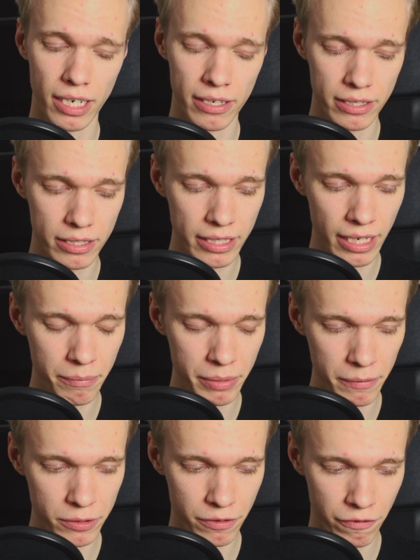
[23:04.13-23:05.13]
I'm going to be
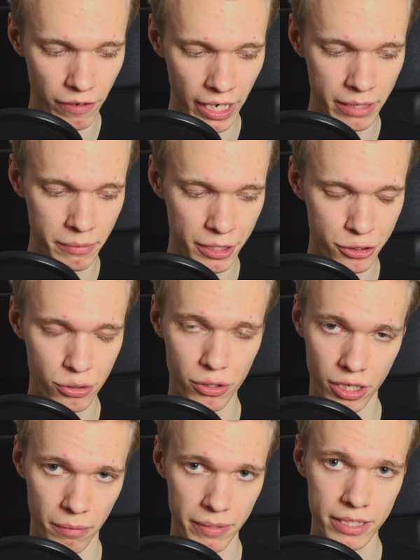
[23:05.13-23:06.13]
able to find my
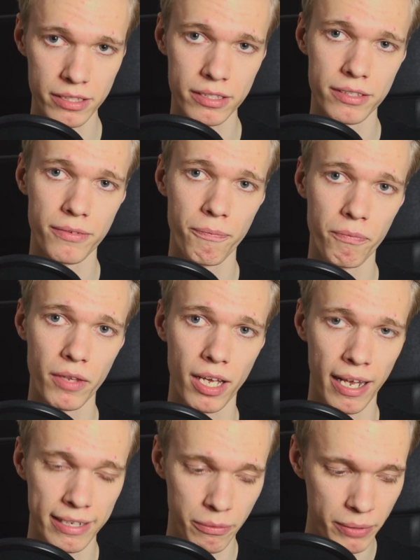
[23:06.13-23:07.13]
shortcomings,
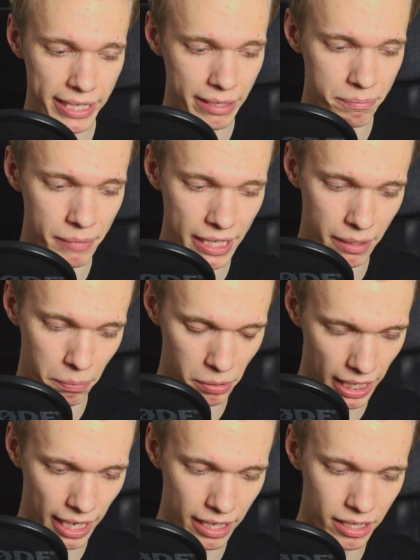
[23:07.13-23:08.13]
and then we can make a
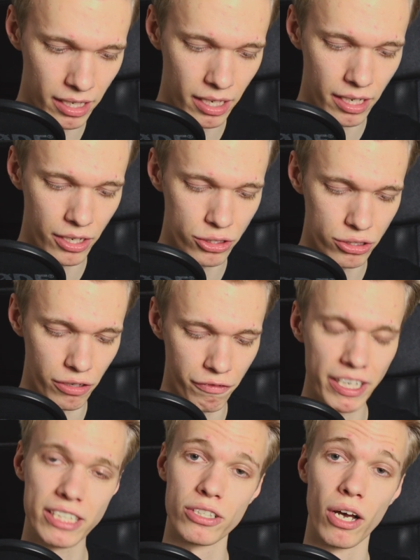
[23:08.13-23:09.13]
plan to
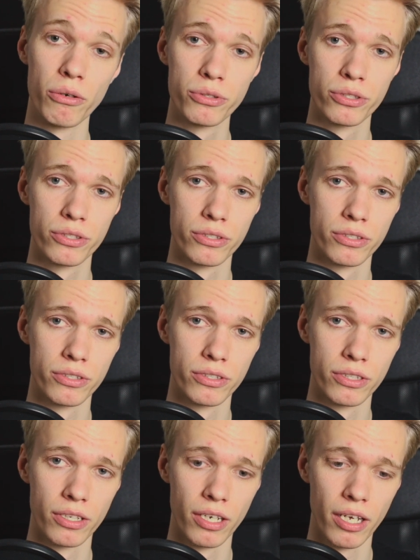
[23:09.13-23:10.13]
fix those.
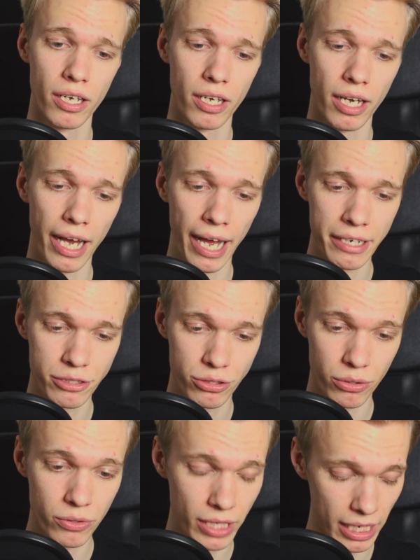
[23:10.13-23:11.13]
And
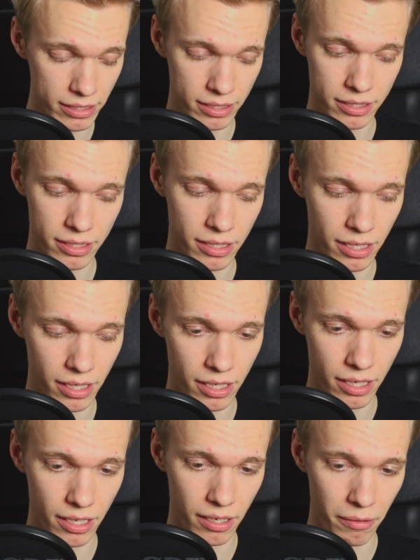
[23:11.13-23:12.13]
so that's
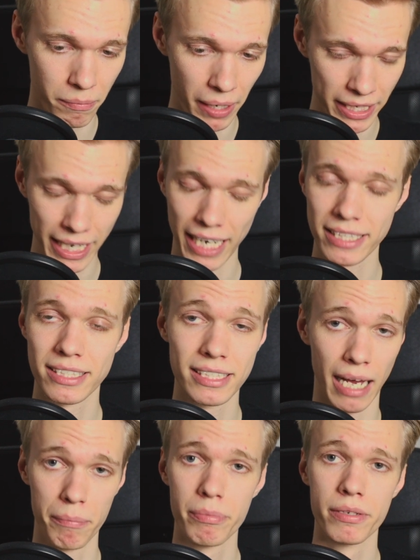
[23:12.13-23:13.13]
my next
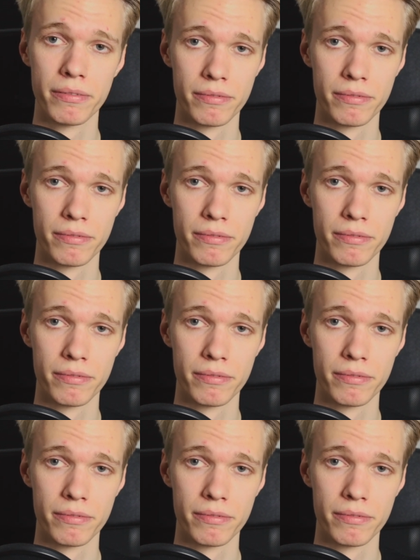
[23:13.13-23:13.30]
step.